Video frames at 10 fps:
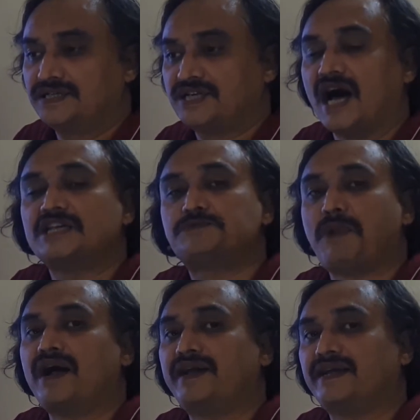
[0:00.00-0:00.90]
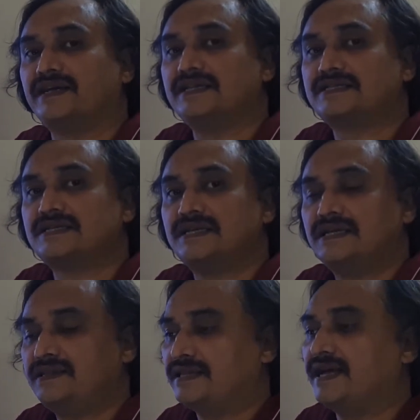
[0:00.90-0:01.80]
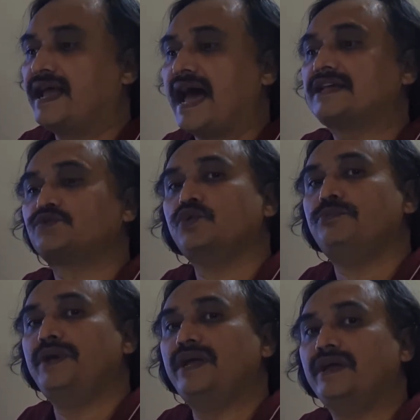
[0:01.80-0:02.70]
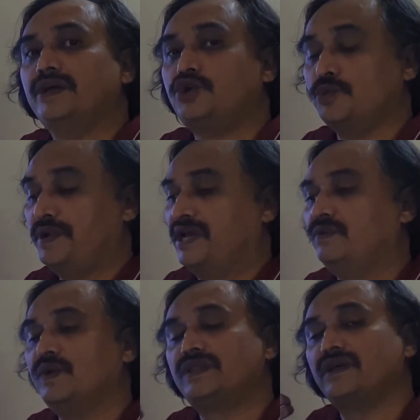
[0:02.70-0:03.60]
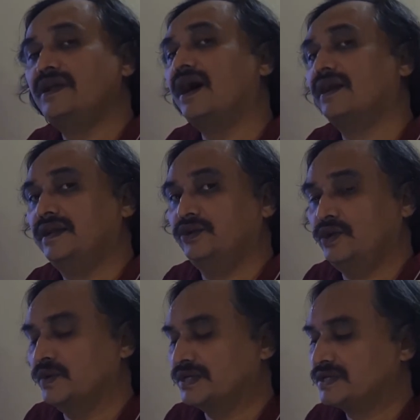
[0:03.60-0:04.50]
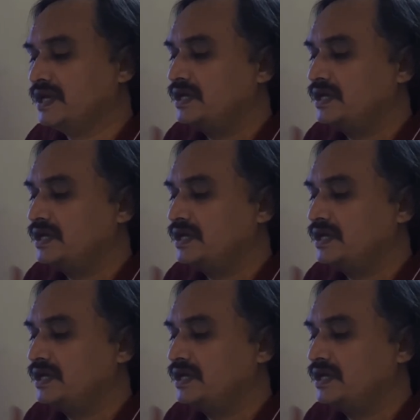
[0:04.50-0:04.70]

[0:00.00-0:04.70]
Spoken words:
charged particles that the gas would be to begin with in early universe.